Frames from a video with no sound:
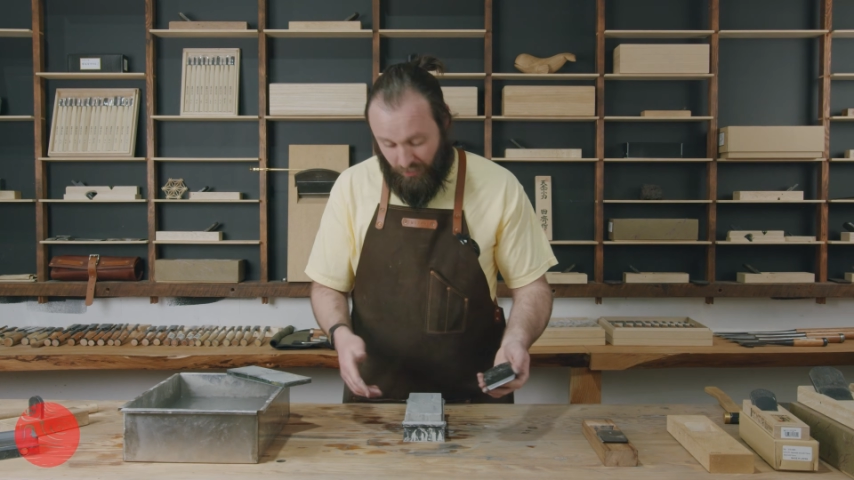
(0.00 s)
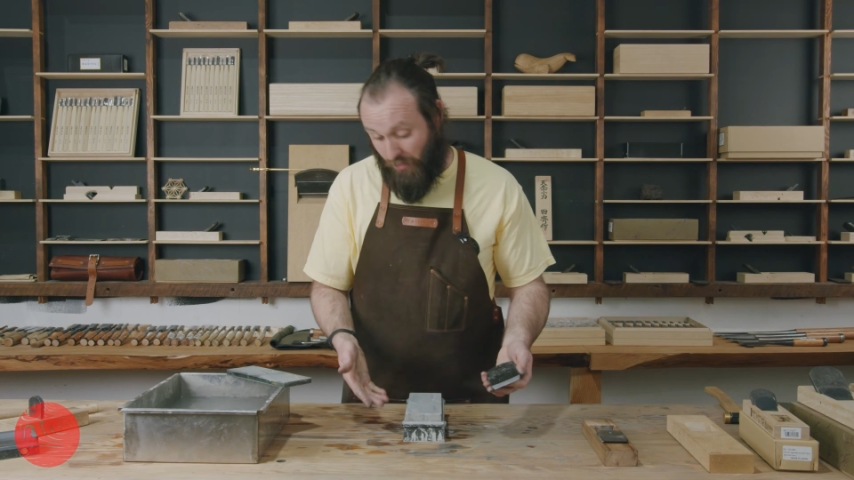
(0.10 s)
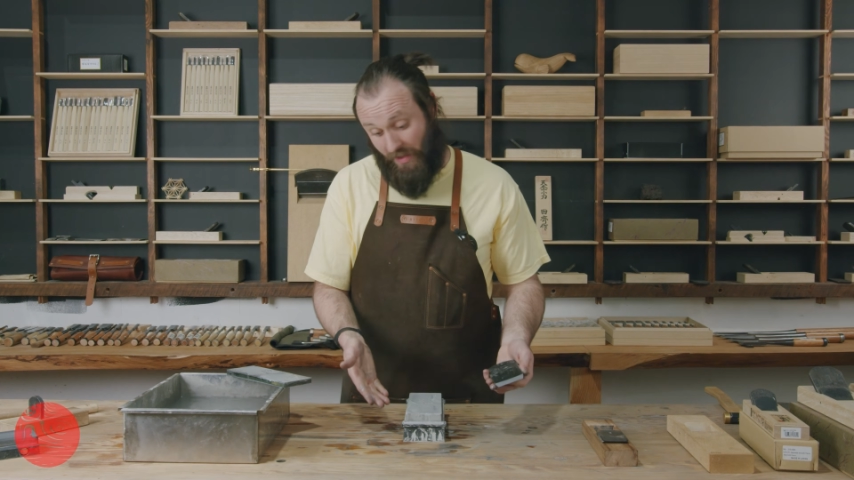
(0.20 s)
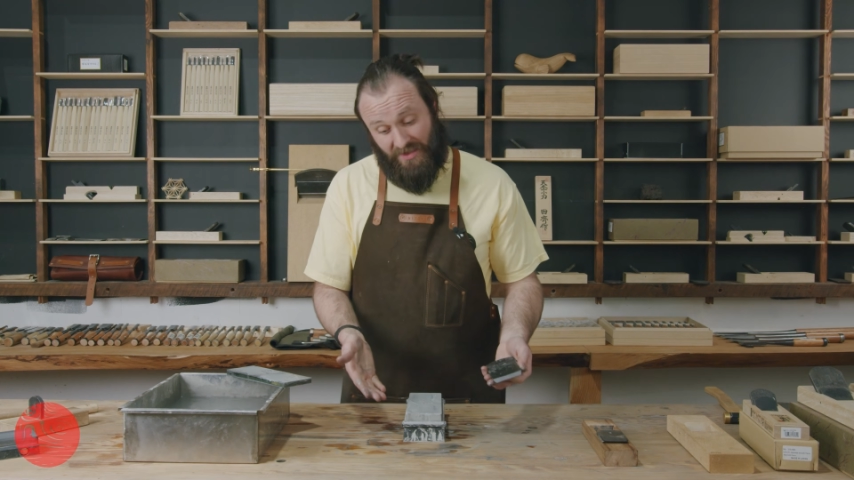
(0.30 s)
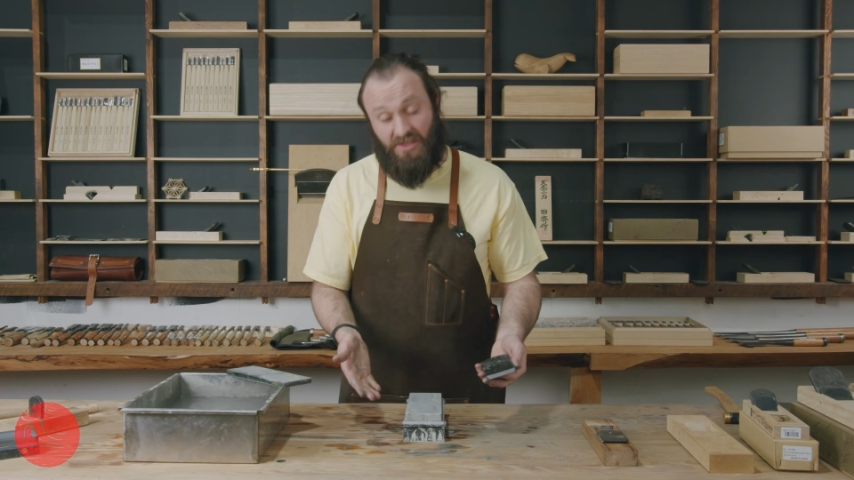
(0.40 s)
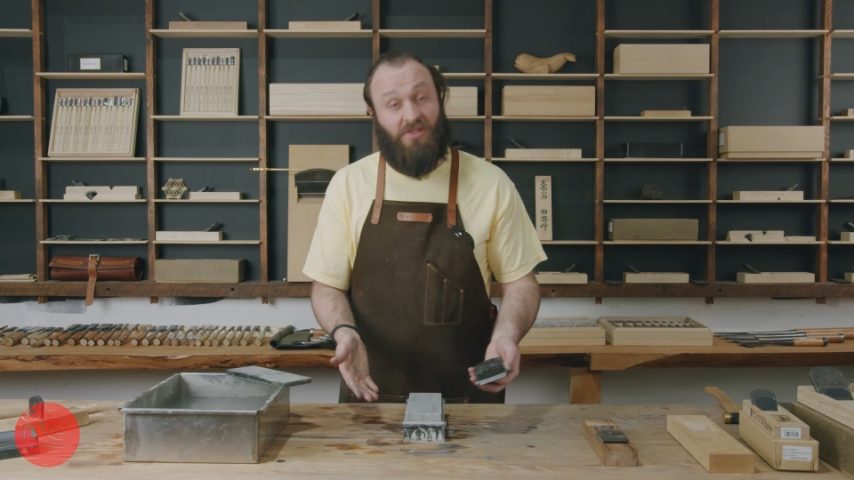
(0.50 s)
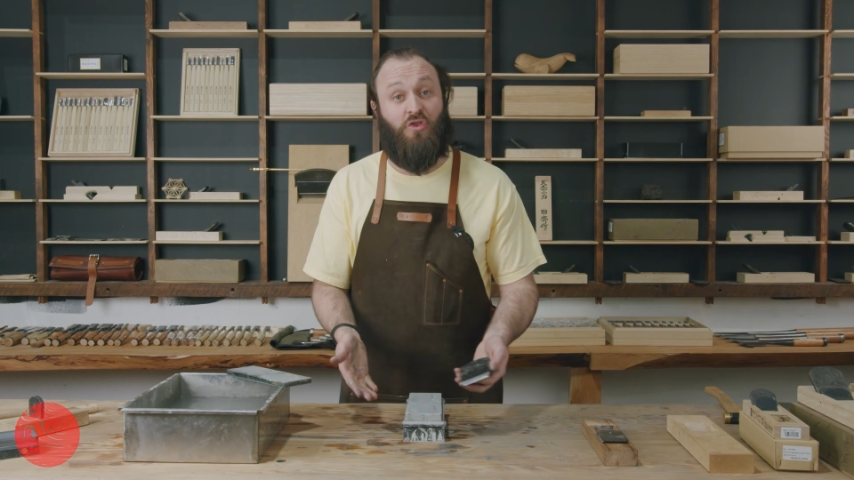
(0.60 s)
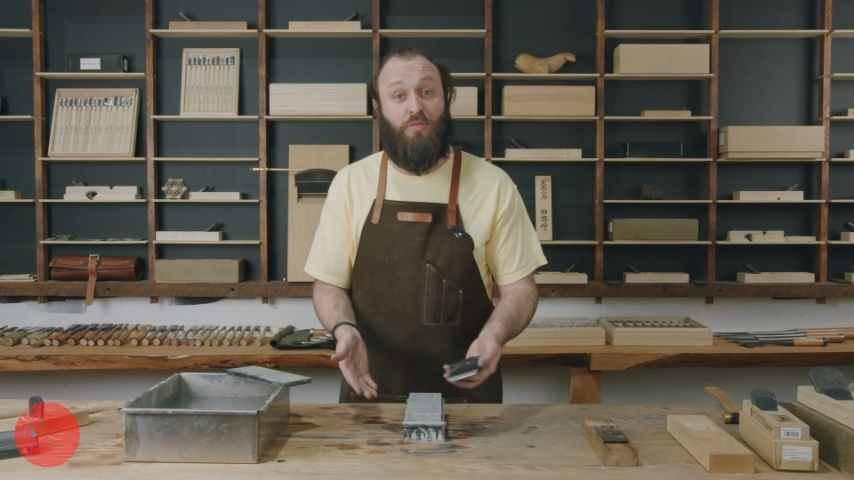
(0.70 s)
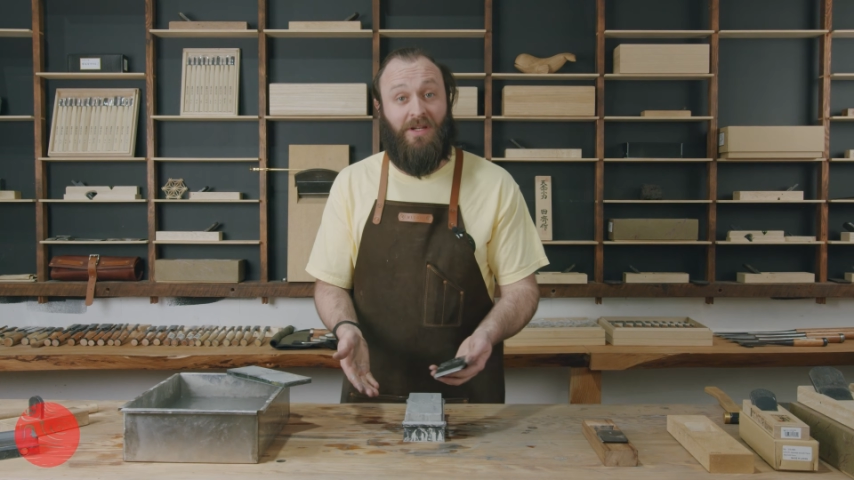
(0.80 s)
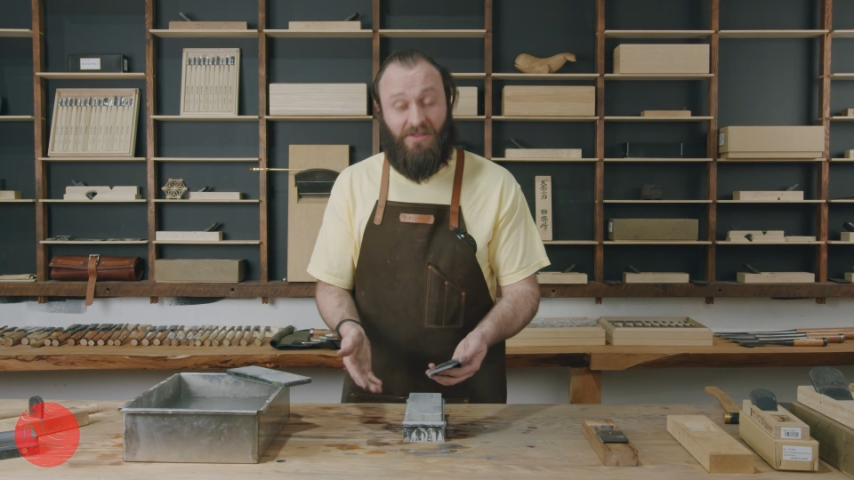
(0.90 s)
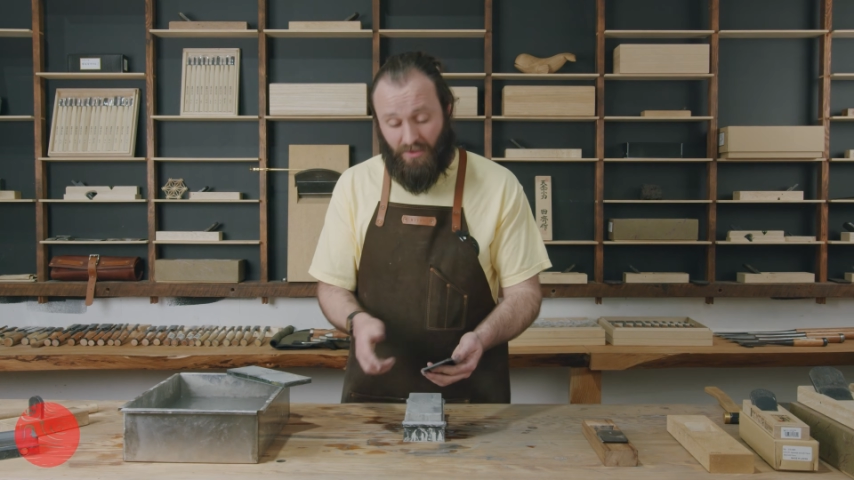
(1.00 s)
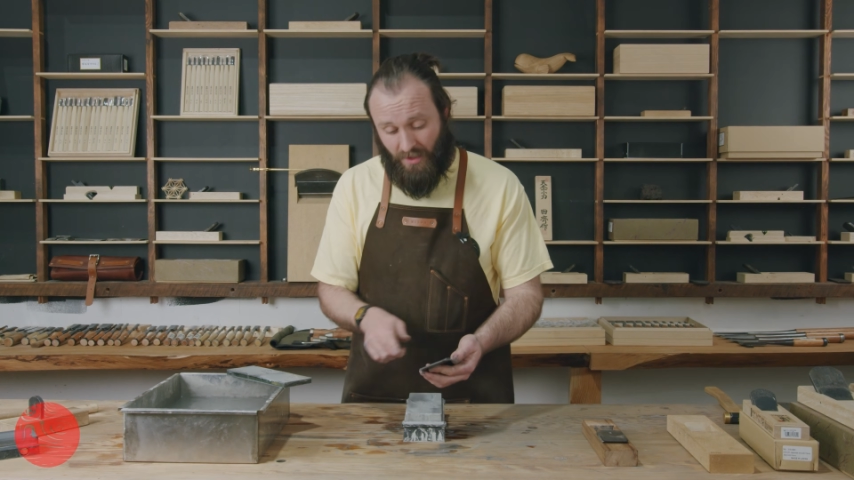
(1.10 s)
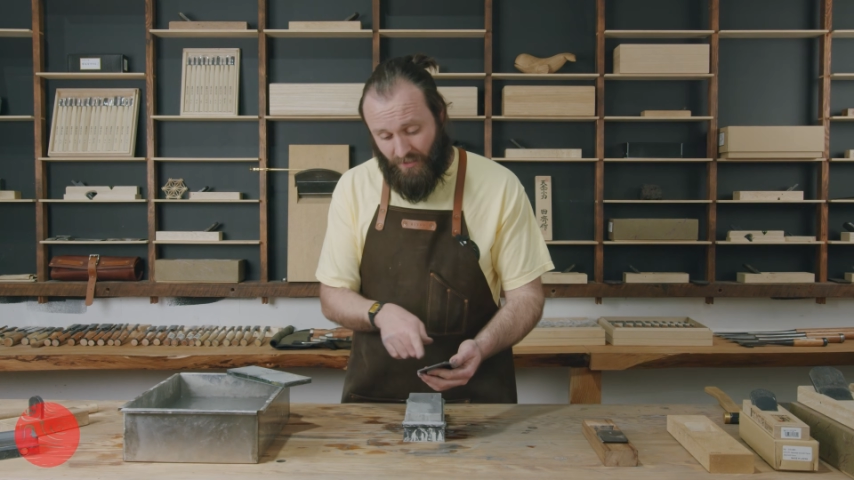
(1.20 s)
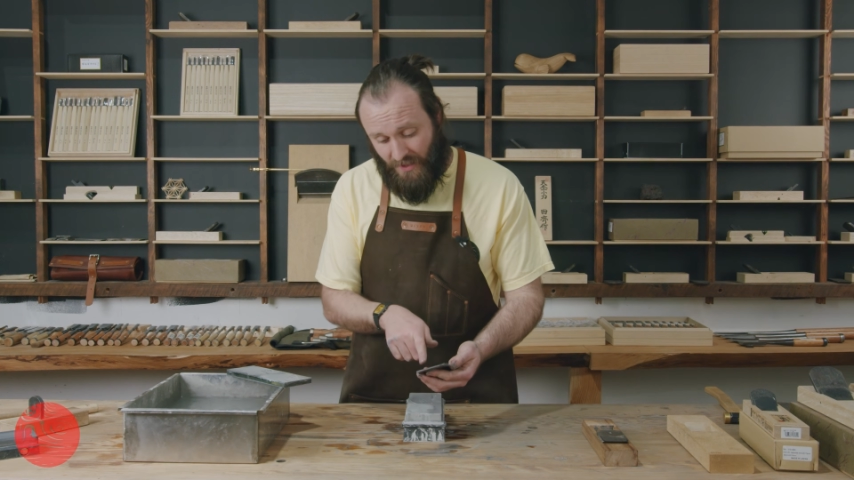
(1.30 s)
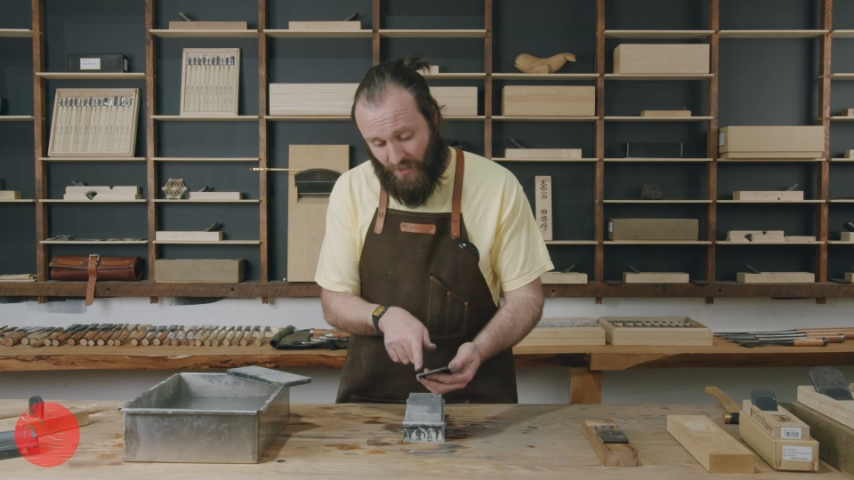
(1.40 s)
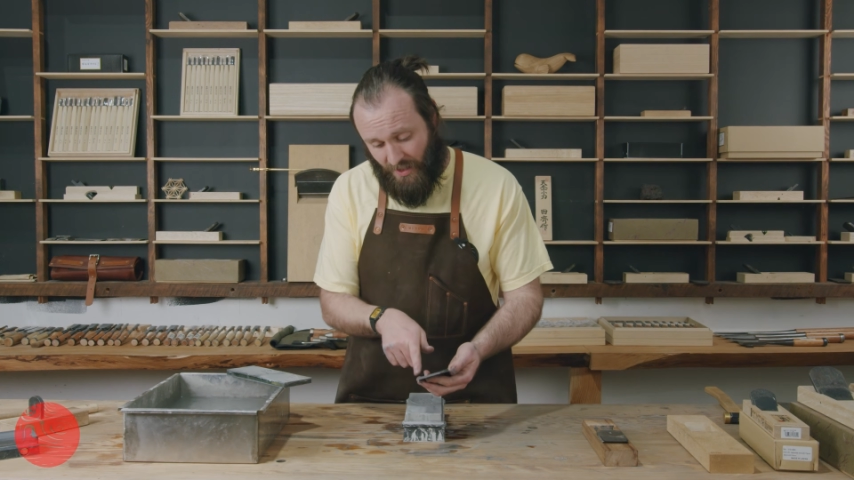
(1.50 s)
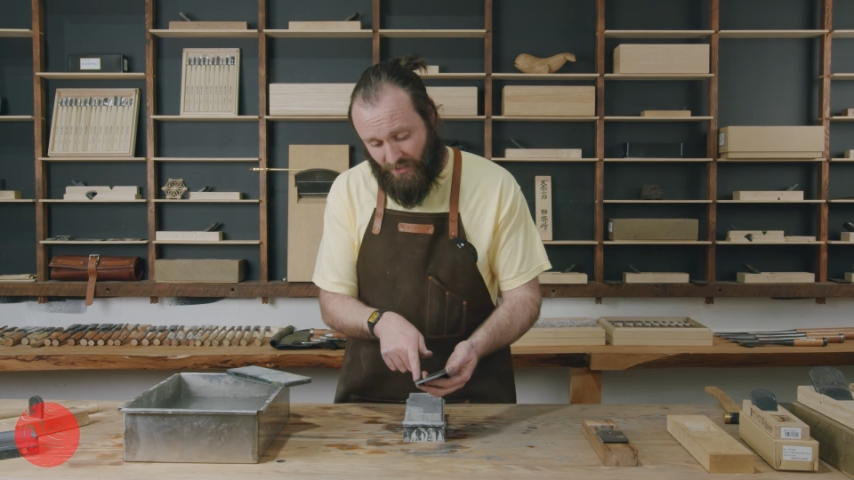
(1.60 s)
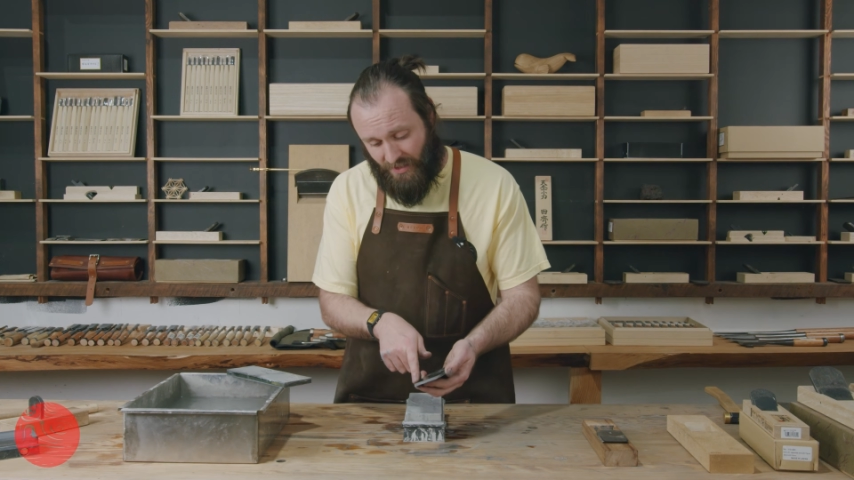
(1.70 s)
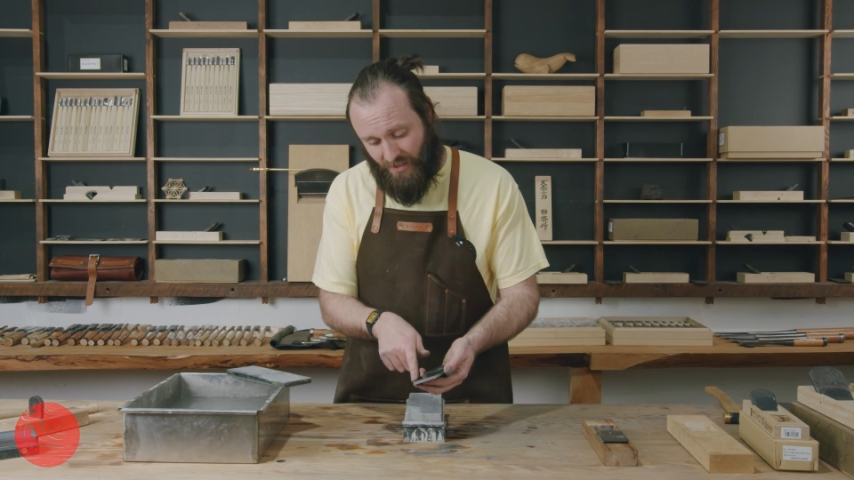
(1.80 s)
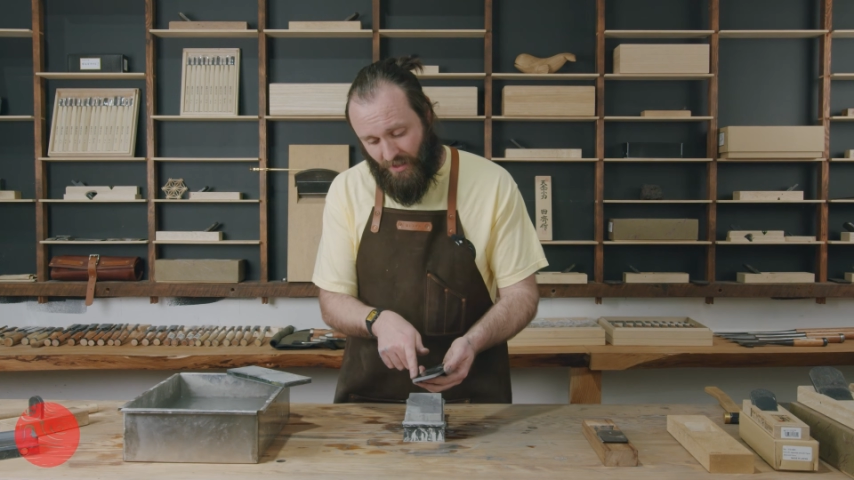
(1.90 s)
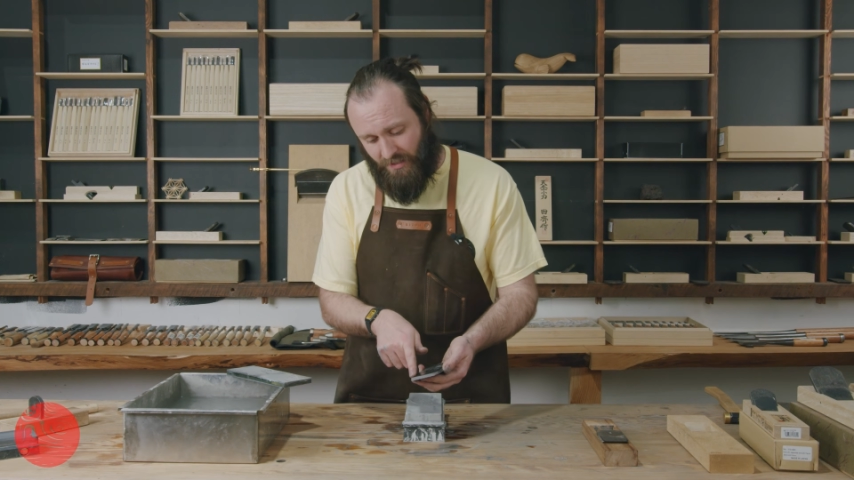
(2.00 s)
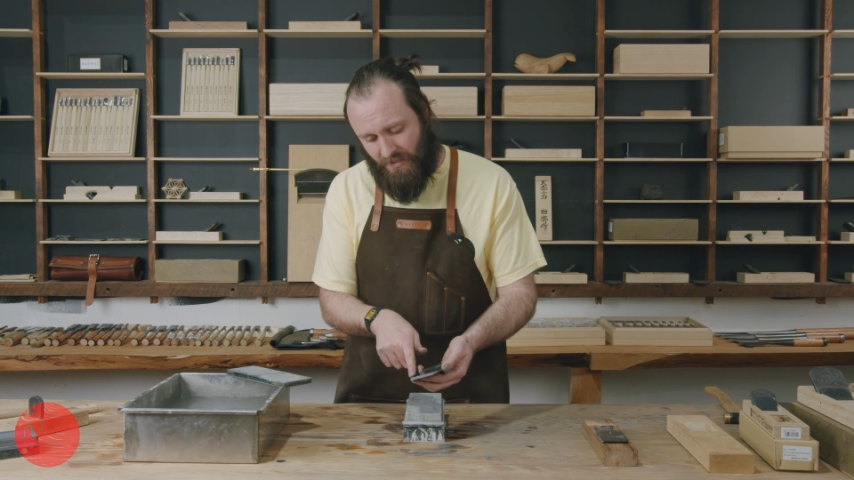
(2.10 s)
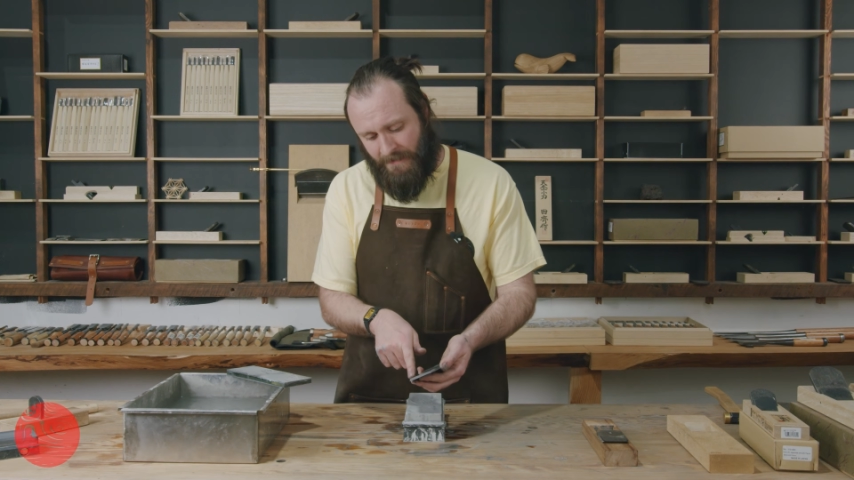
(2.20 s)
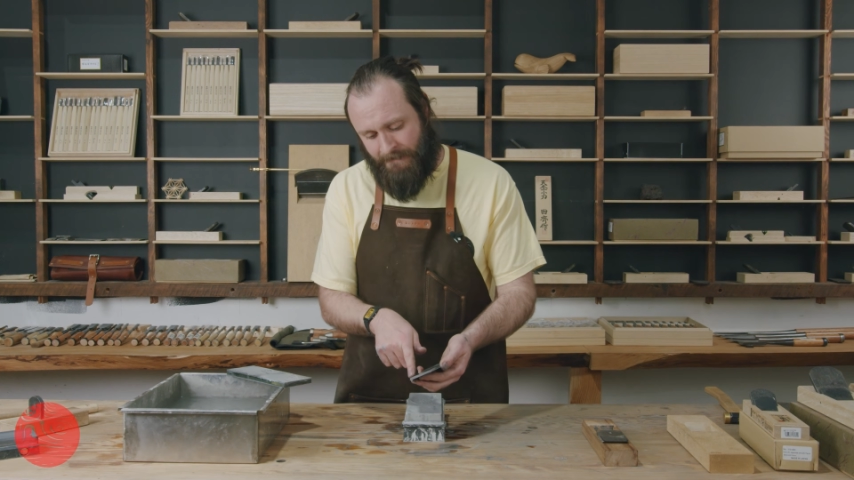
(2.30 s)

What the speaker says: well, that's just 2 minutes on the 320 grit stone,